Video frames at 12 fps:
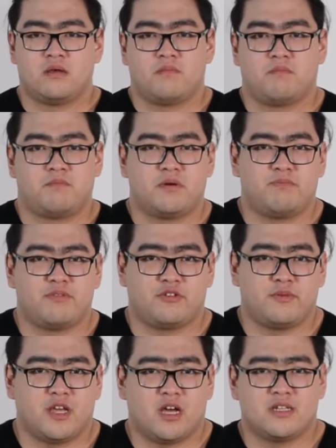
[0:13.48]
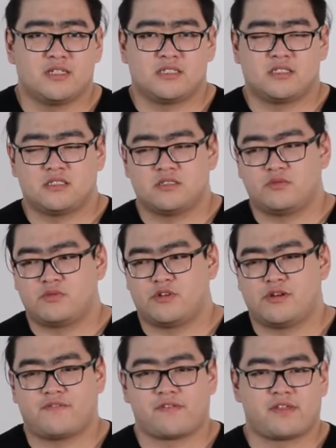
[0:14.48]
But to be honest, we
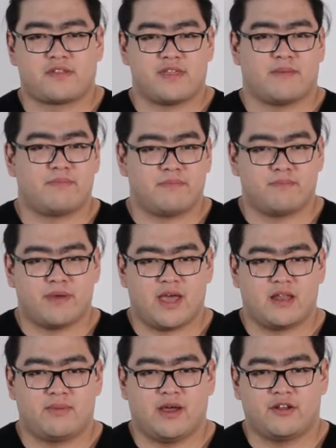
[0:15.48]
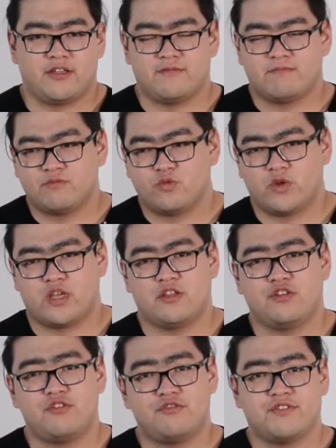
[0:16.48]
don't have to think that bad about it. We can
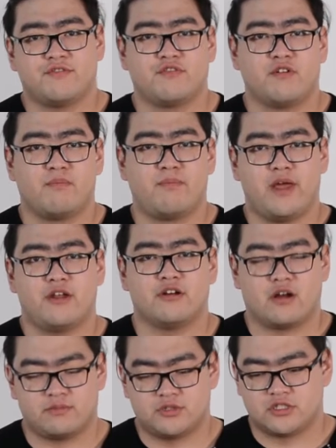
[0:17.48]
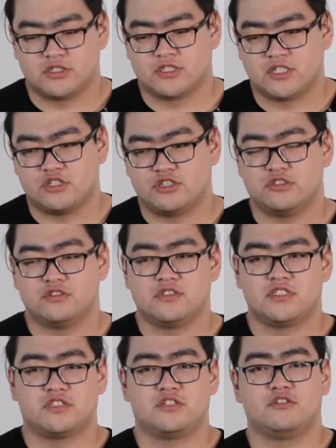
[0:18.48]
use it for better options and choose
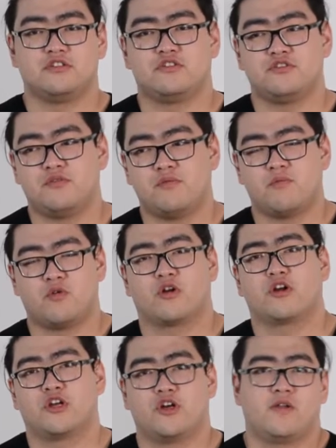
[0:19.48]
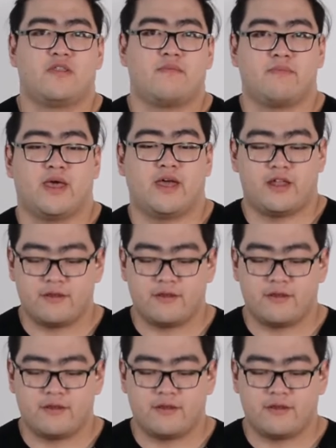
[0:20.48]
it to do more good than bad.